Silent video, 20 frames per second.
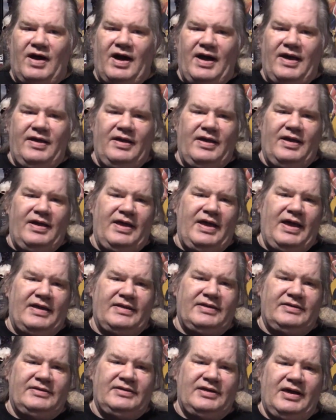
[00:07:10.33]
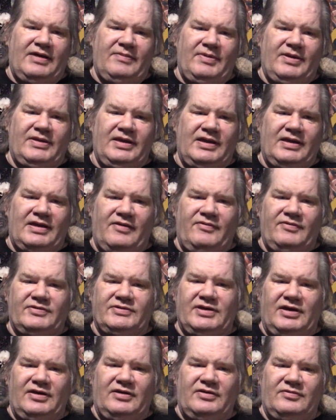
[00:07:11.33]
I at the time I think I was
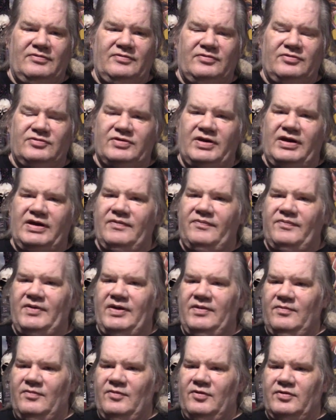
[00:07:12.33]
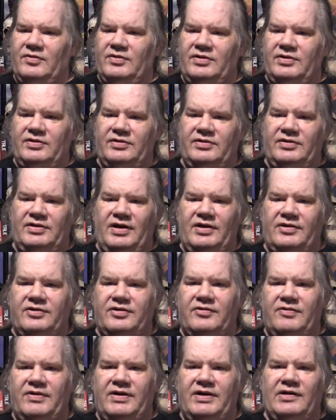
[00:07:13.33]
like trying to find more
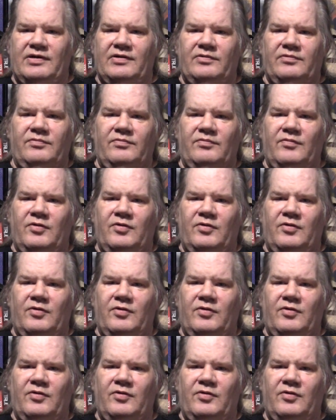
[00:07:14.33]
underground,